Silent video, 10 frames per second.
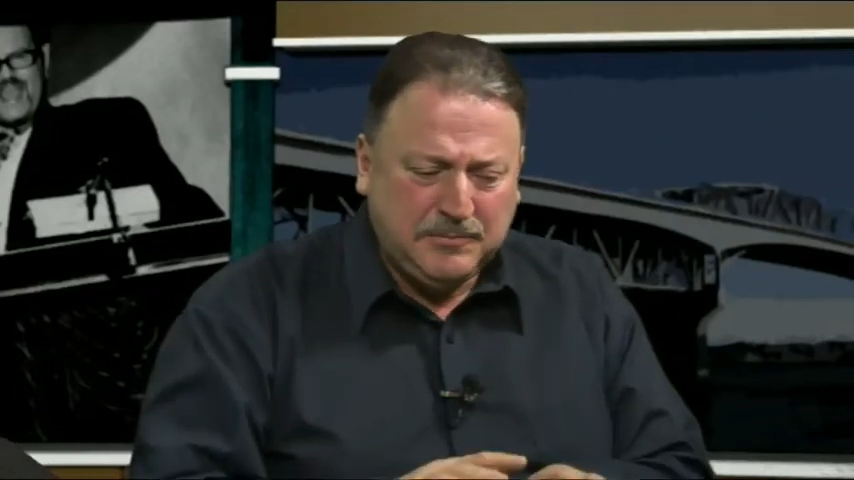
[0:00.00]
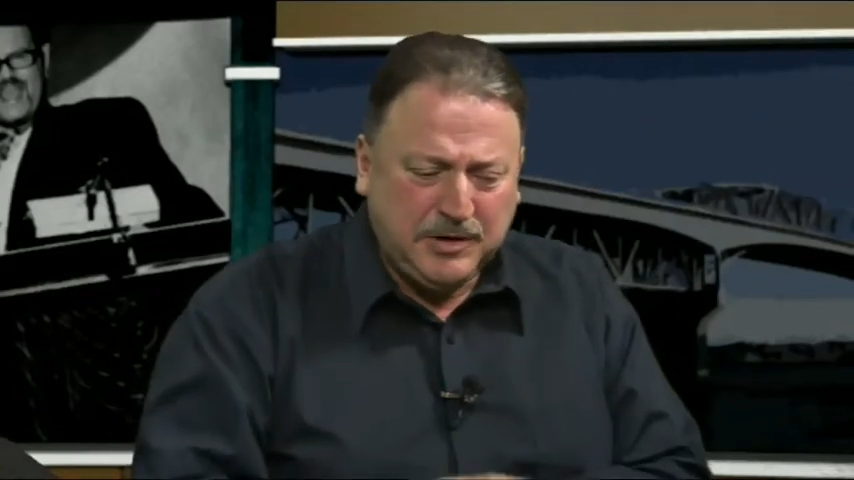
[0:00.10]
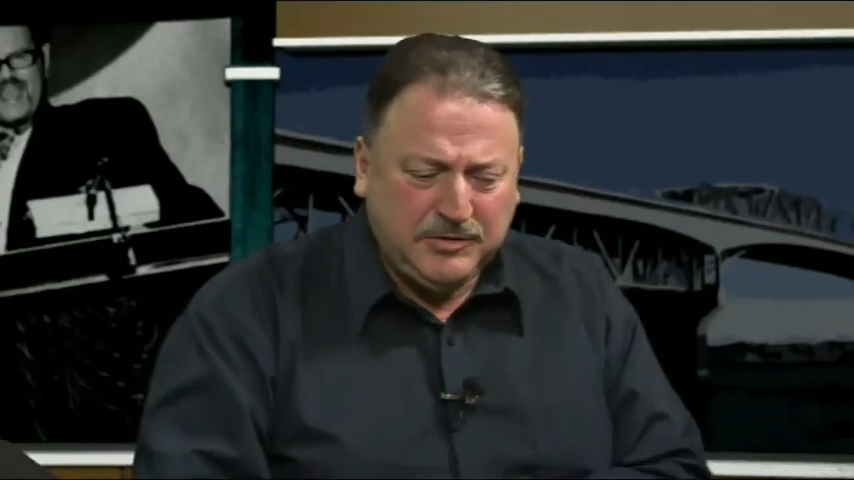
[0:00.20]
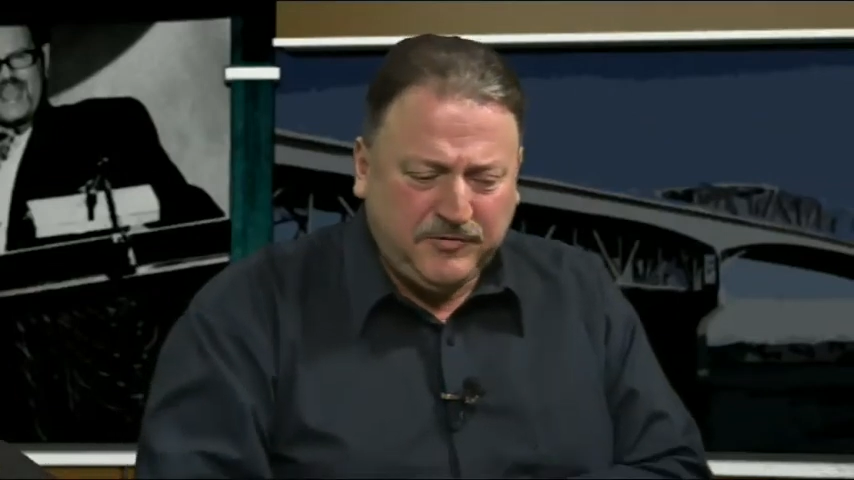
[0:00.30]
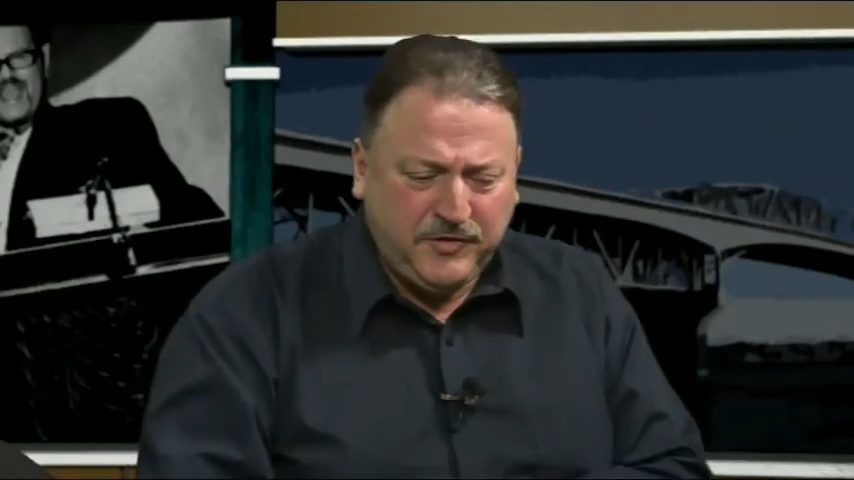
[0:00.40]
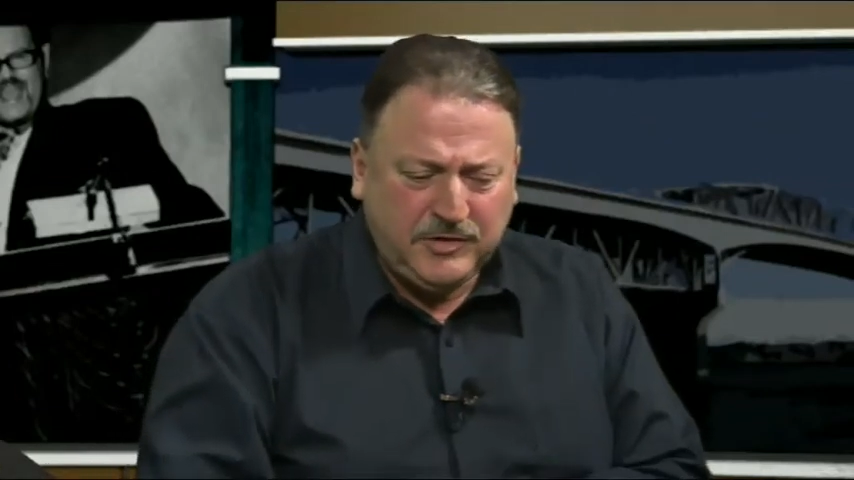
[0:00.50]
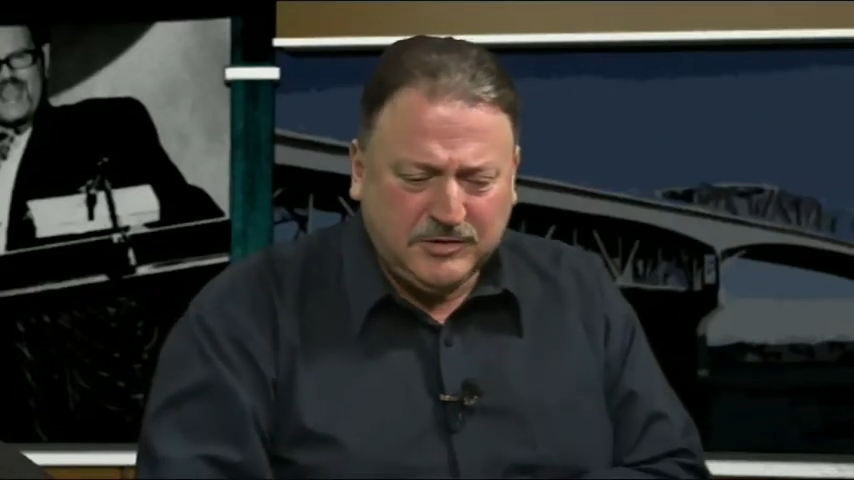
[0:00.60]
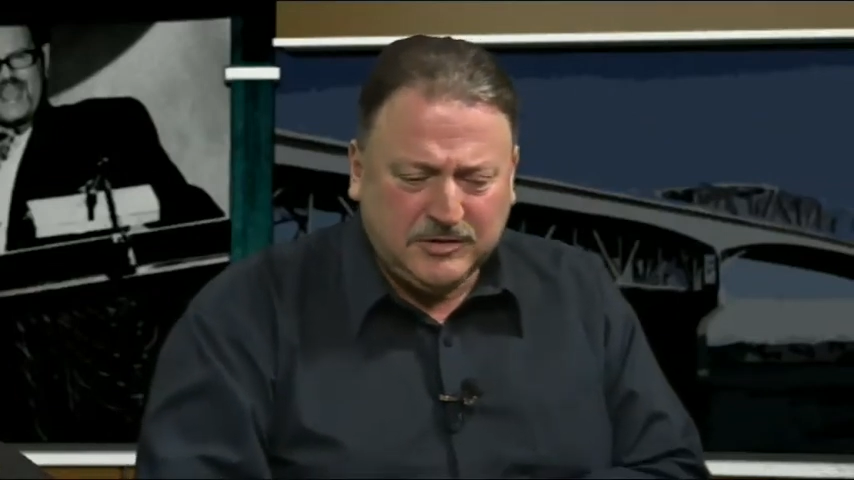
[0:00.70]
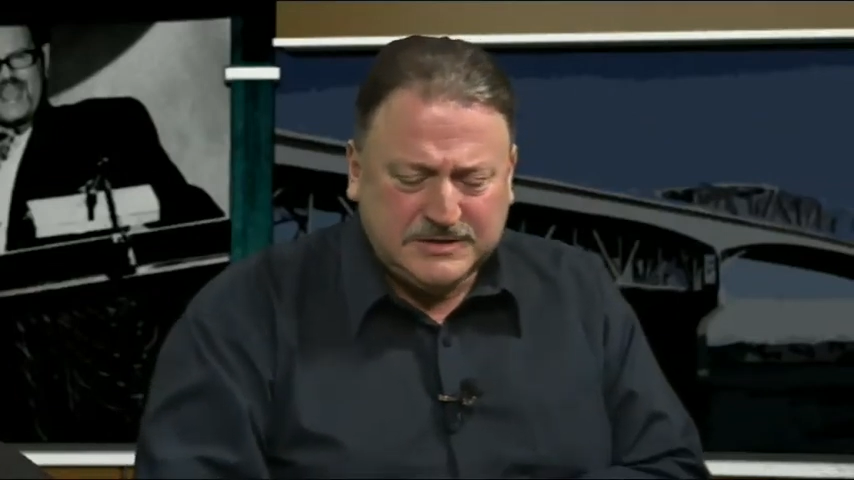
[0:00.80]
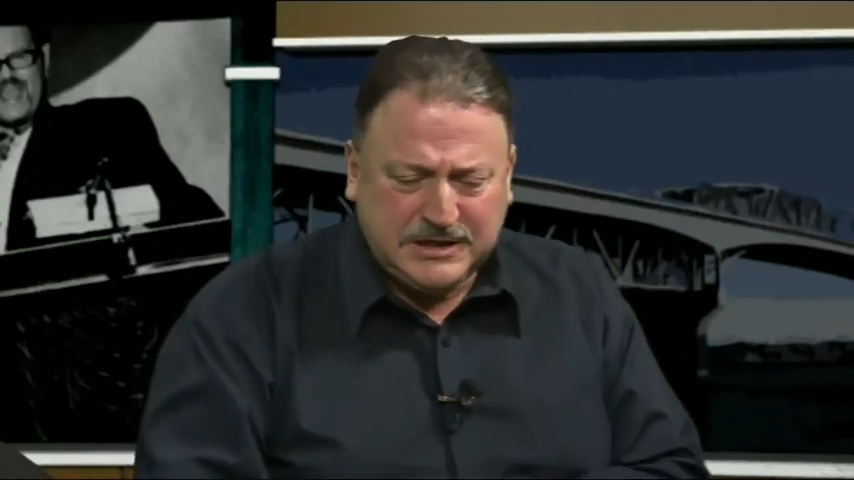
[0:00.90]
There is another
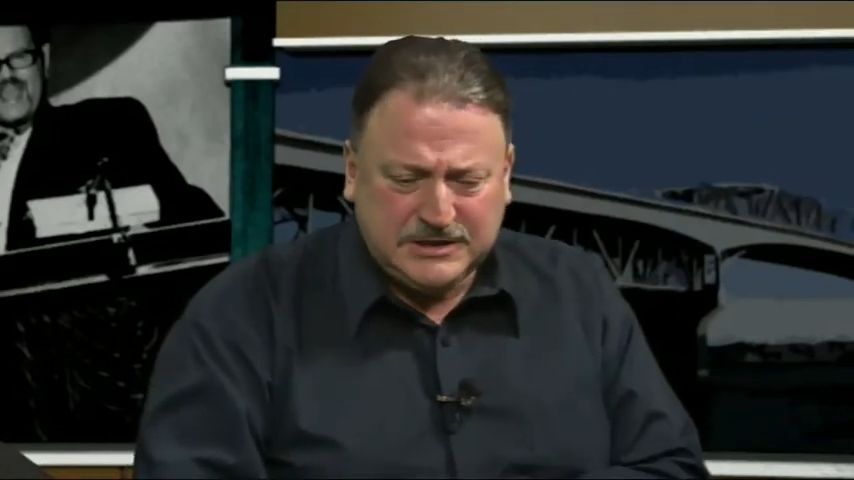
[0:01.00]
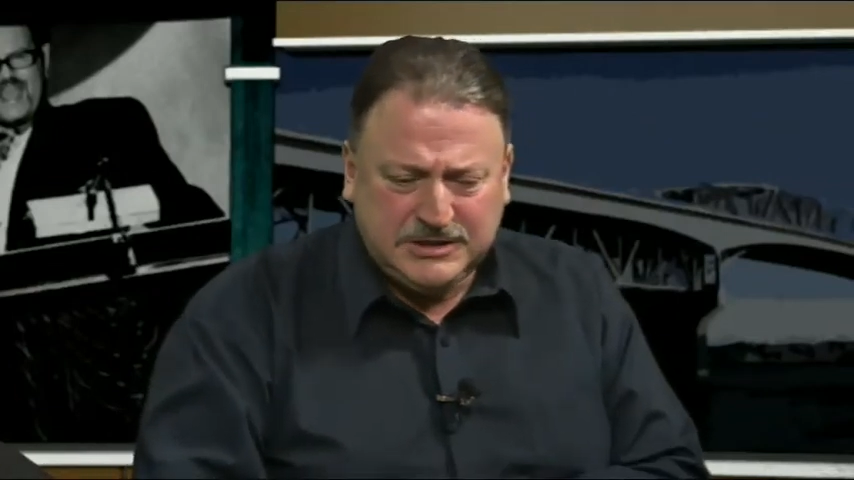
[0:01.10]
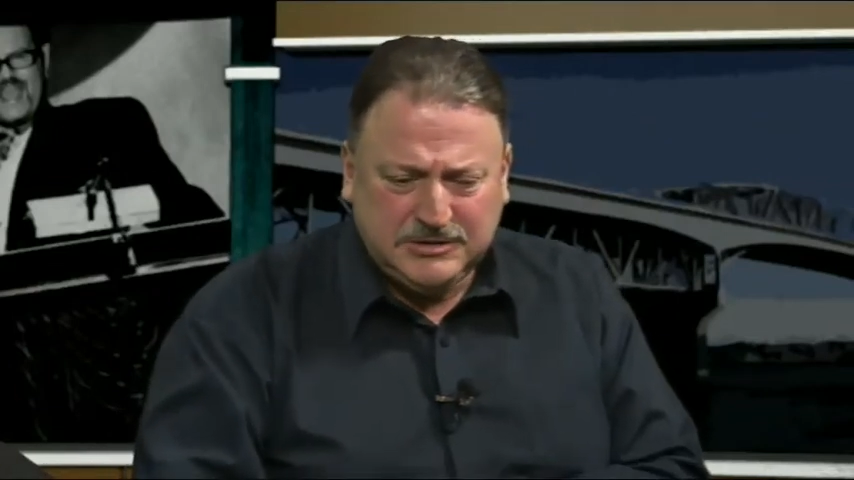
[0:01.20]
problem,